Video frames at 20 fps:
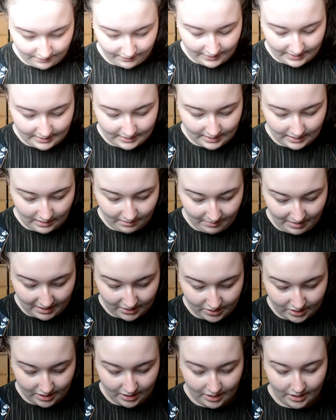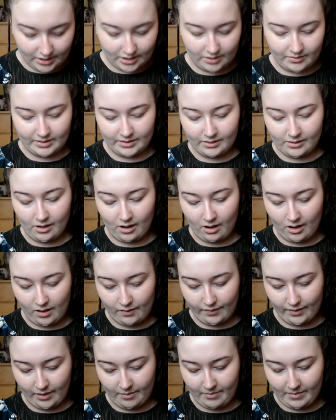first thing I'm actually going to do is
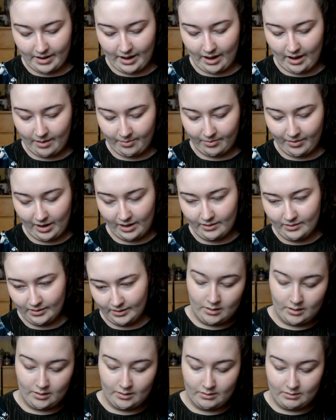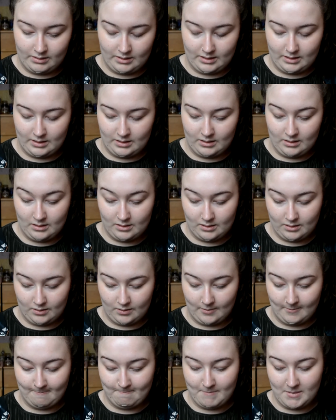carve out my eyebrows using
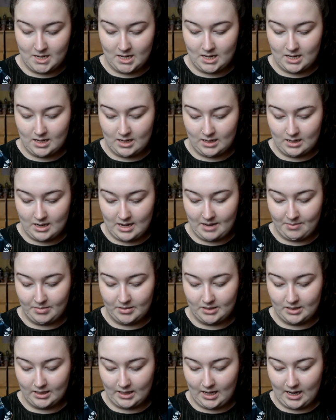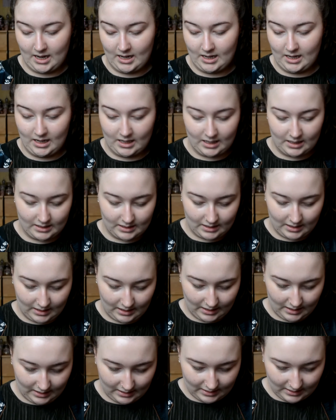some Urban Decay Naked Skin
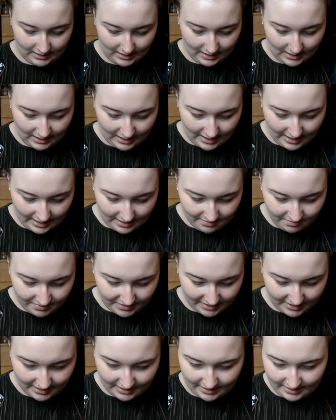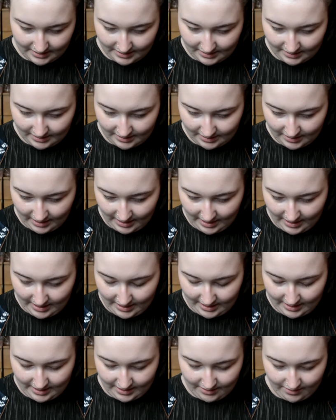Concealer because
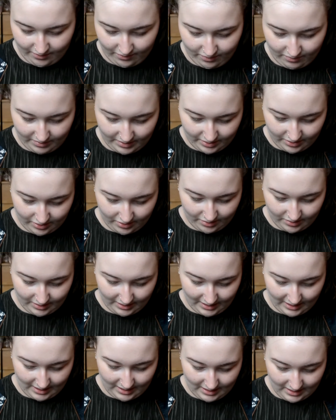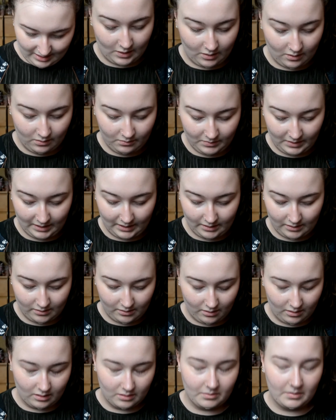I always use that. Oh my
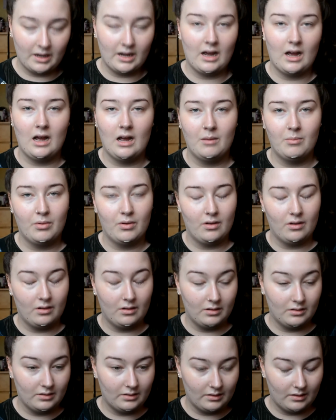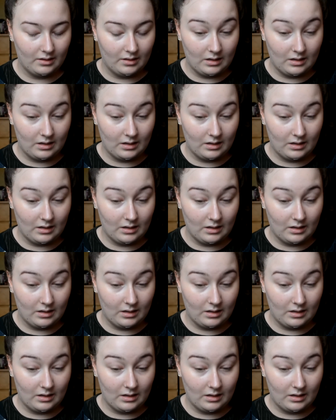god, my eyeballs.